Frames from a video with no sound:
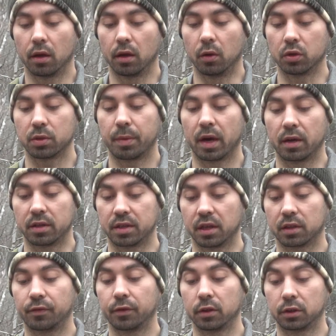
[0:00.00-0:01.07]
It was about a
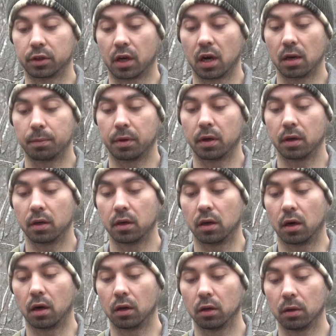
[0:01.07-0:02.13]
6-foot drop
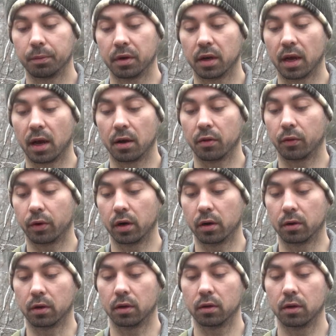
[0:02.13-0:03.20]
all up and down the
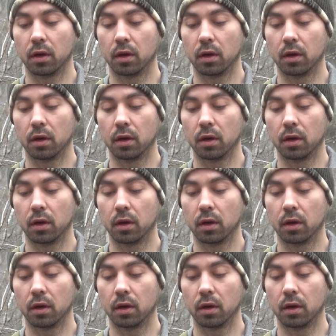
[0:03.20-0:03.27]
road.